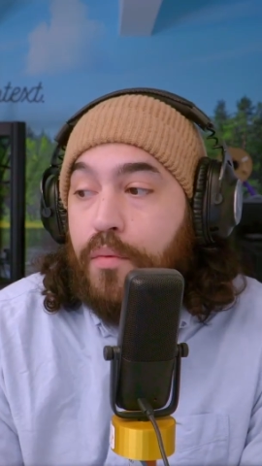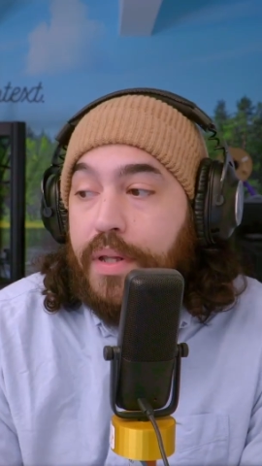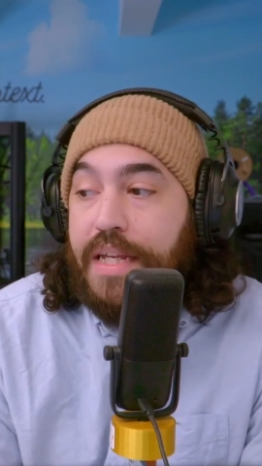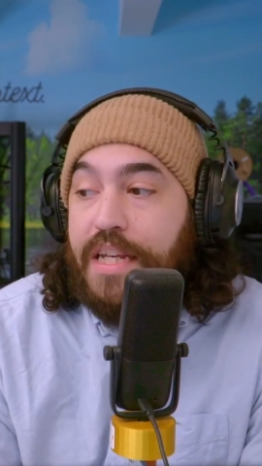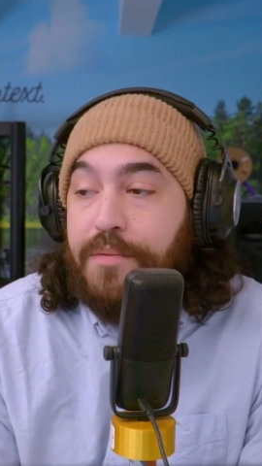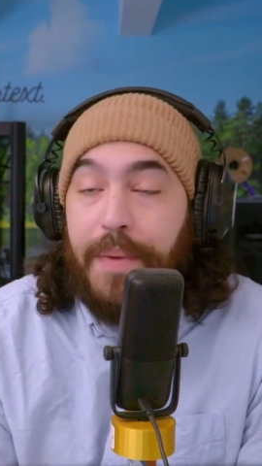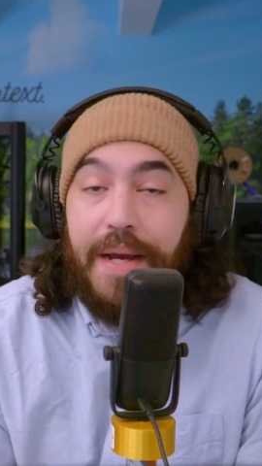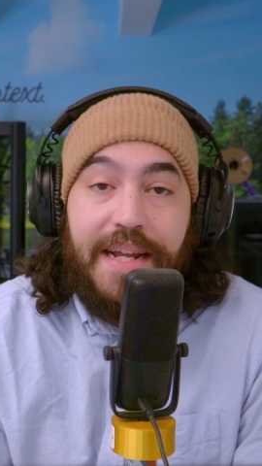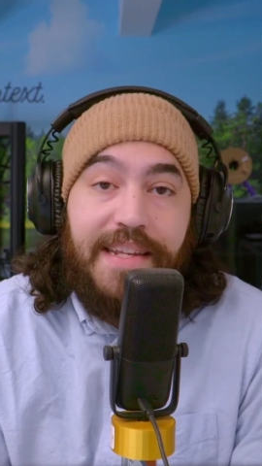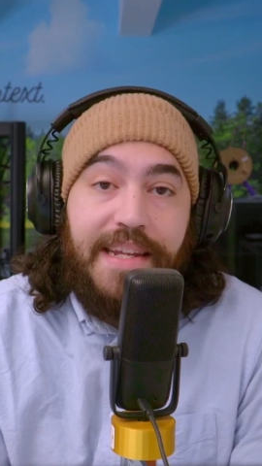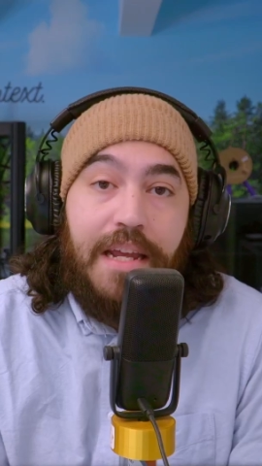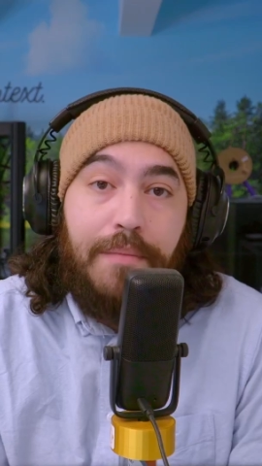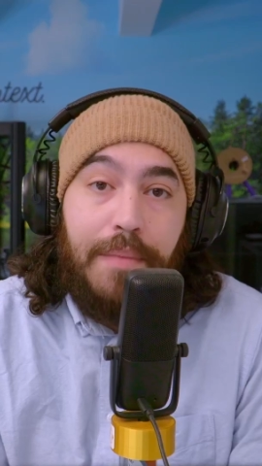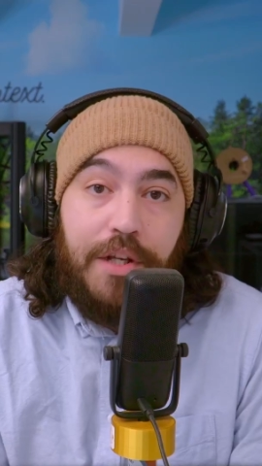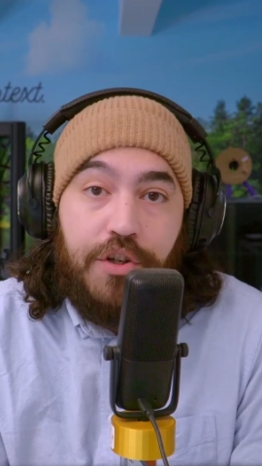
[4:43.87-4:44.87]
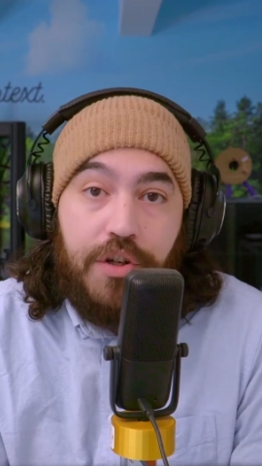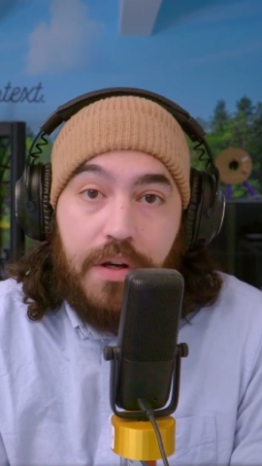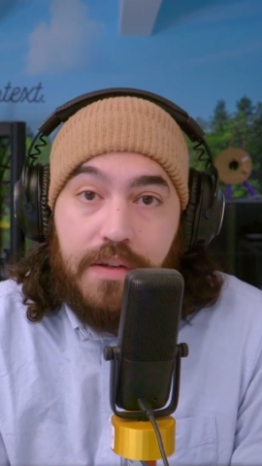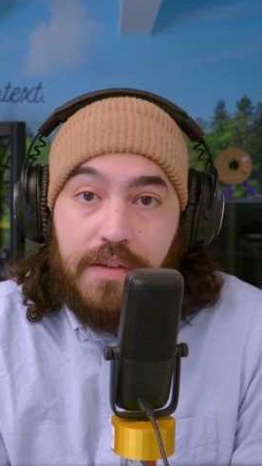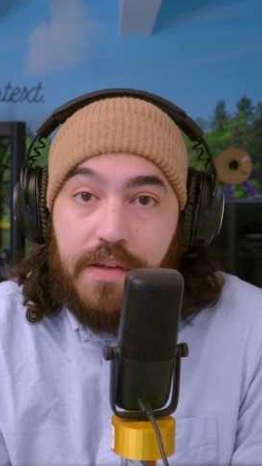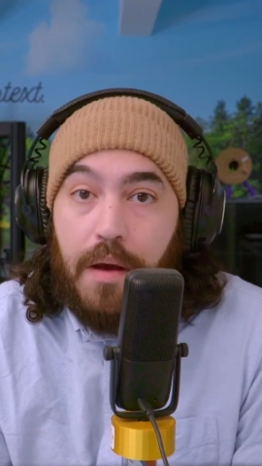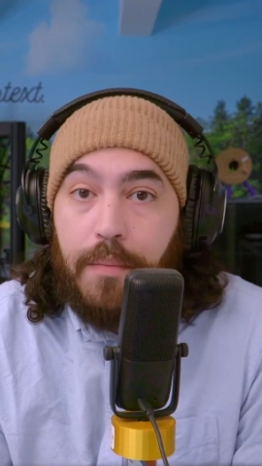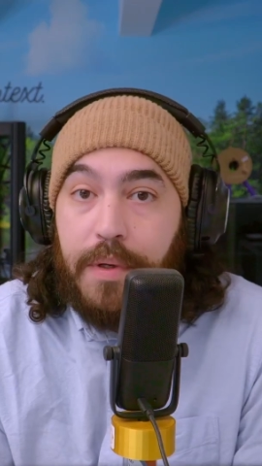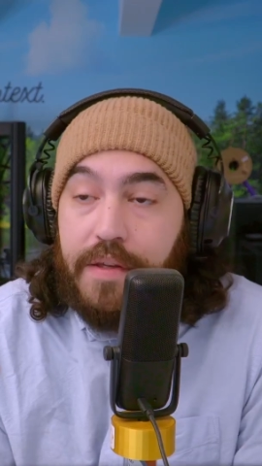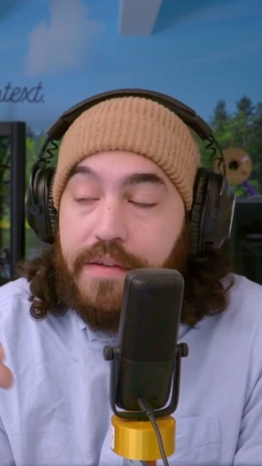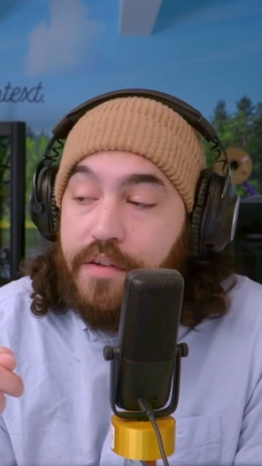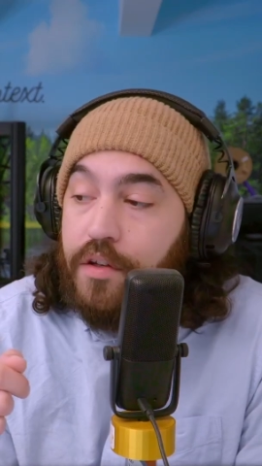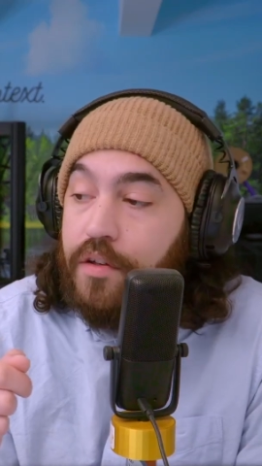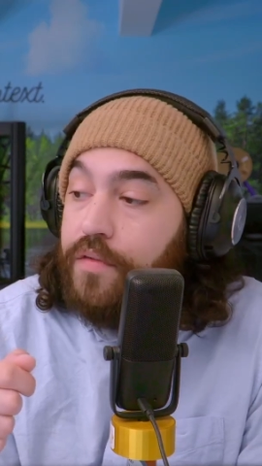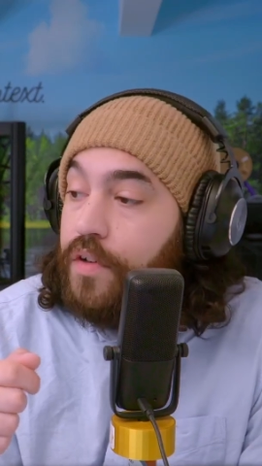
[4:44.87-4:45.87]
released by a team at Johns
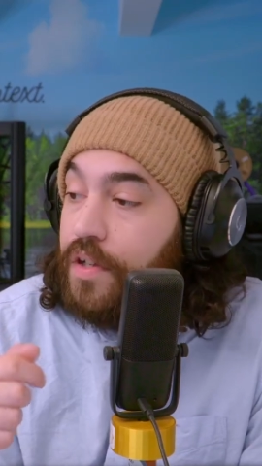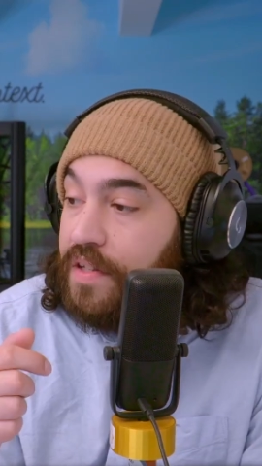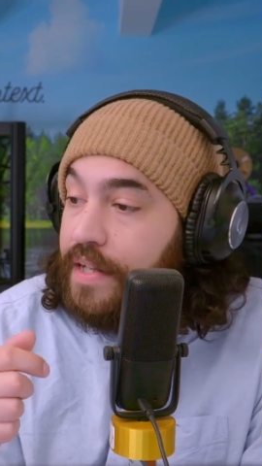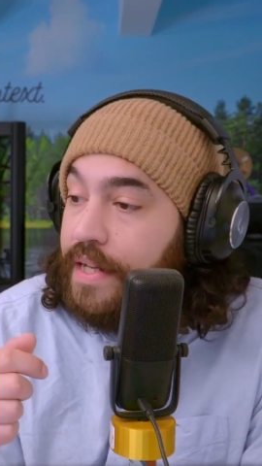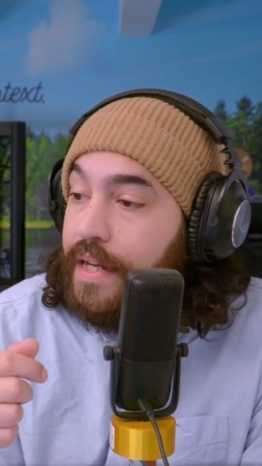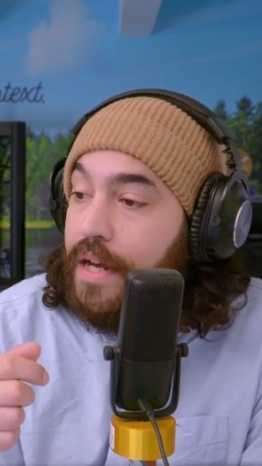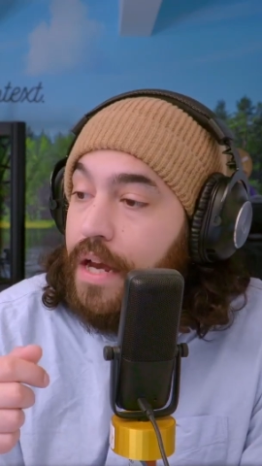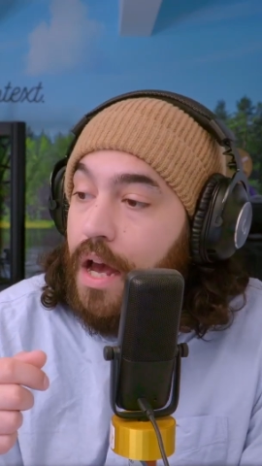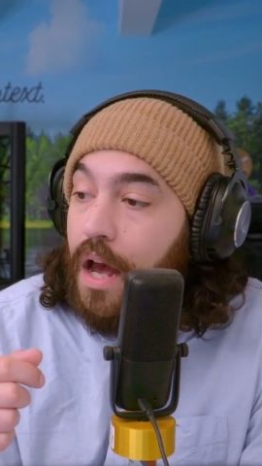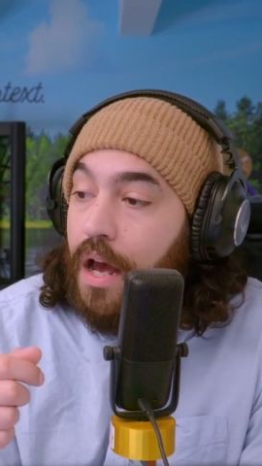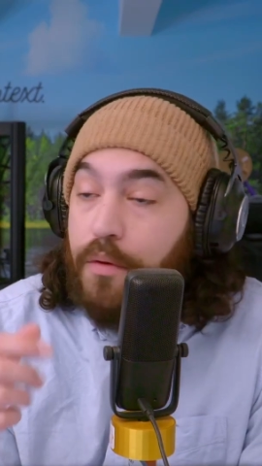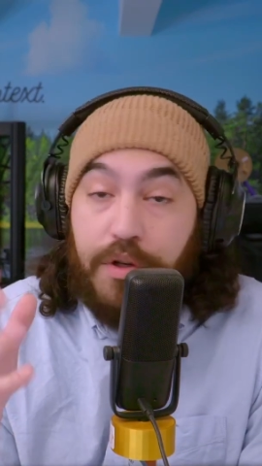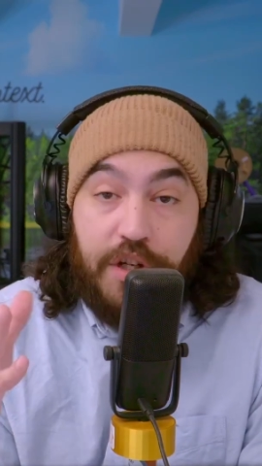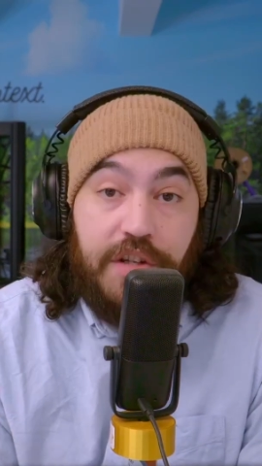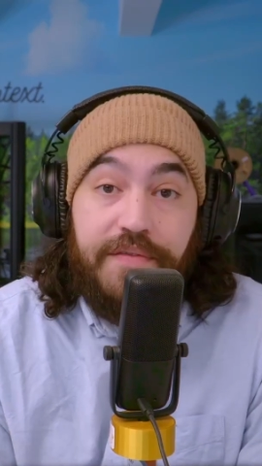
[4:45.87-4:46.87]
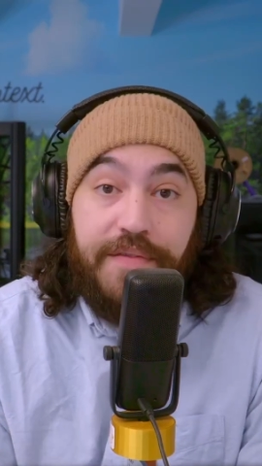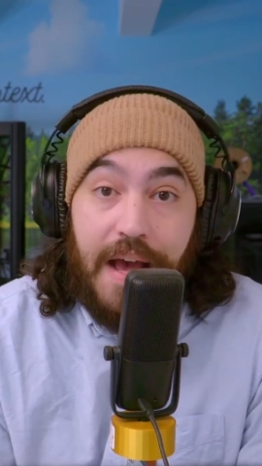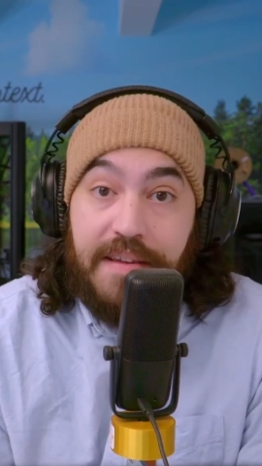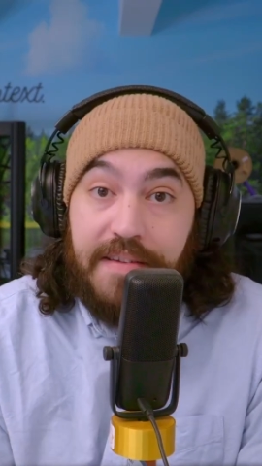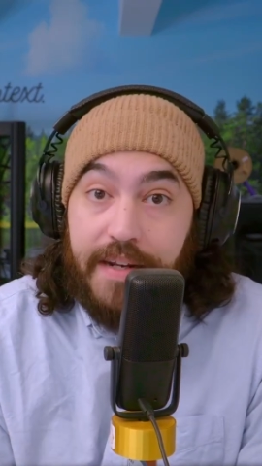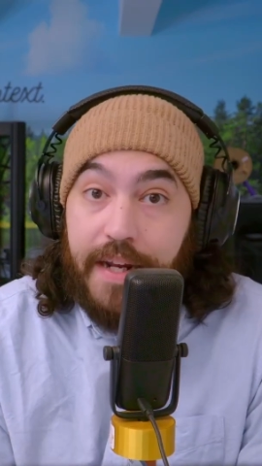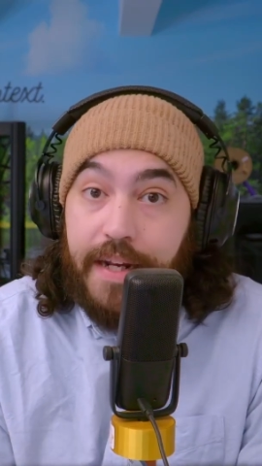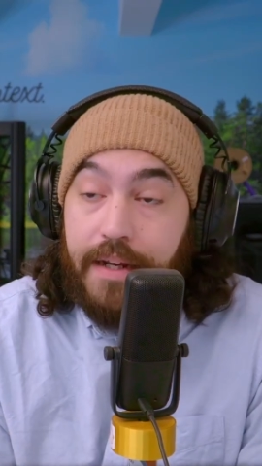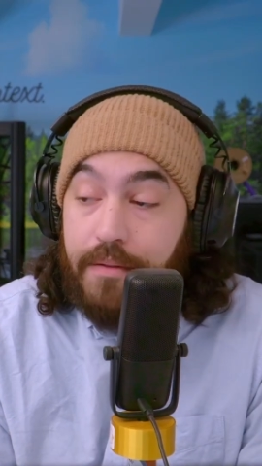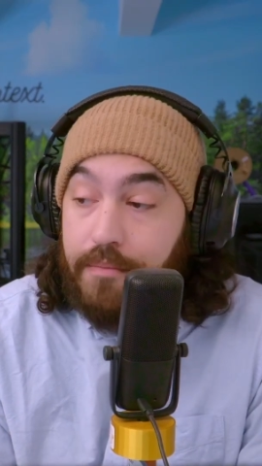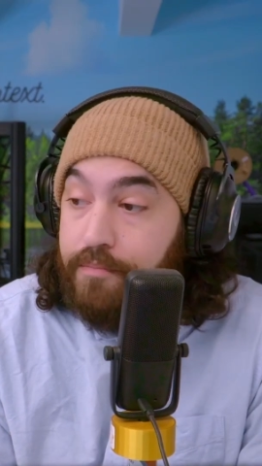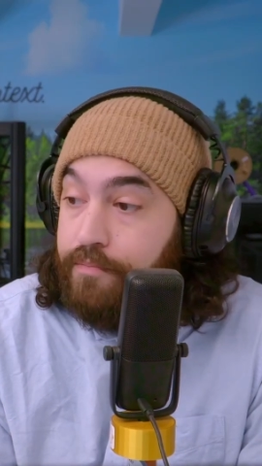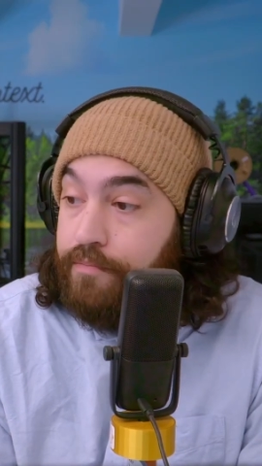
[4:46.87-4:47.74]
Hopkins University, which is fascinating.